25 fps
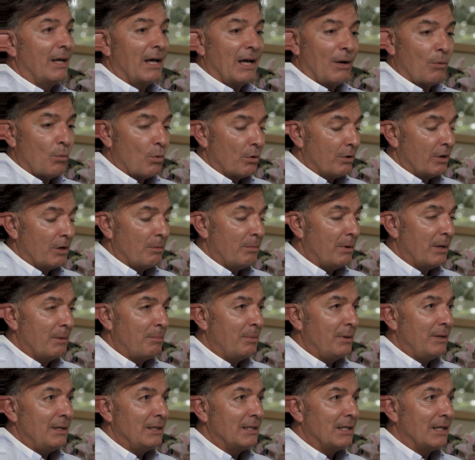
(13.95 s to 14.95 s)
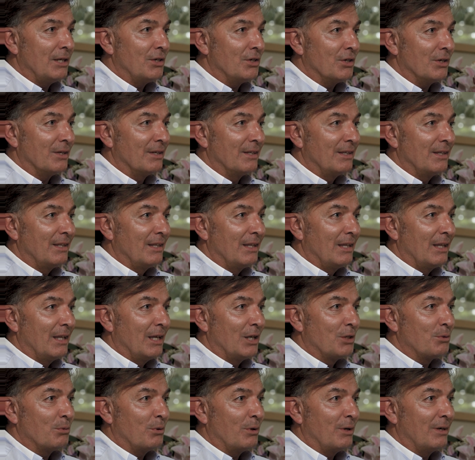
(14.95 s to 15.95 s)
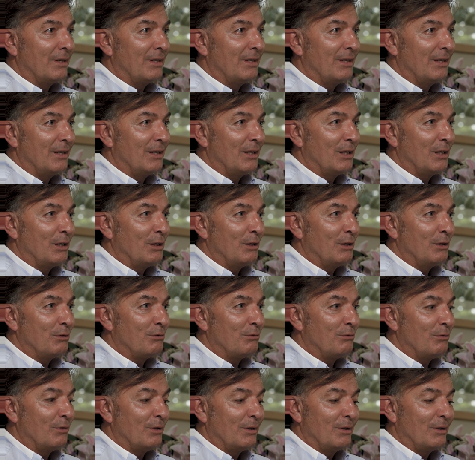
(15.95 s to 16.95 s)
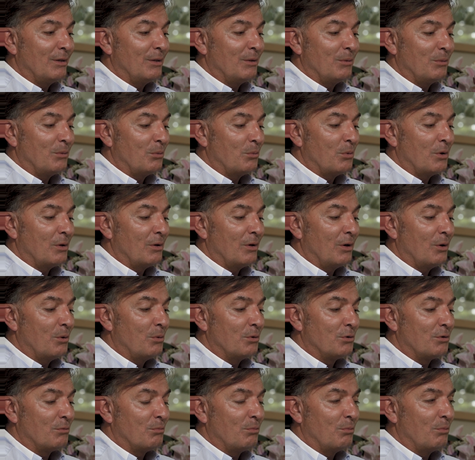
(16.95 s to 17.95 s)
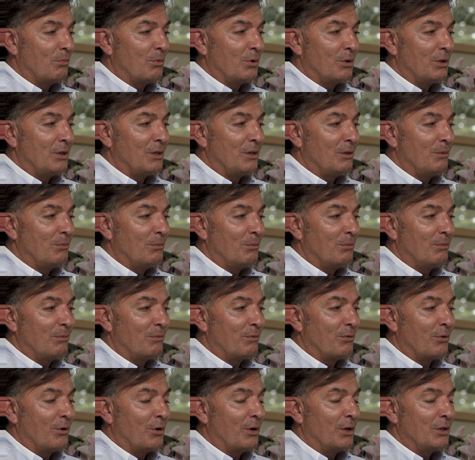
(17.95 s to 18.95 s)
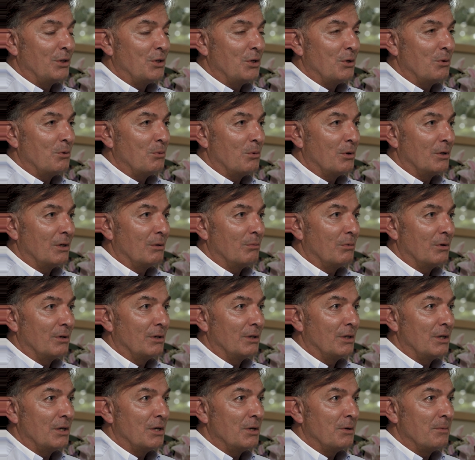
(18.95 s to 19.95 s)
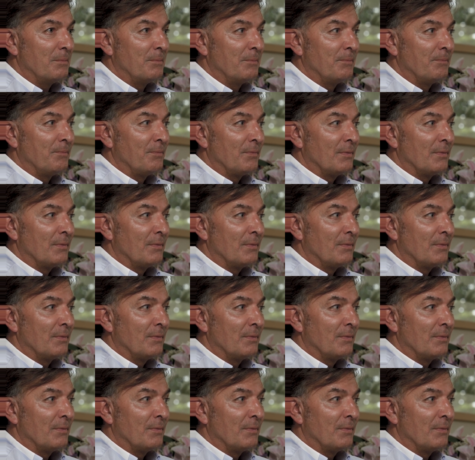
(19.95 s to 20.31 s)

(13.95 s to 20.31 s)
I wanted to be a PE teacher. That's what I, uh, uh, what I always wanted, thought I'd do, what I wanted to do.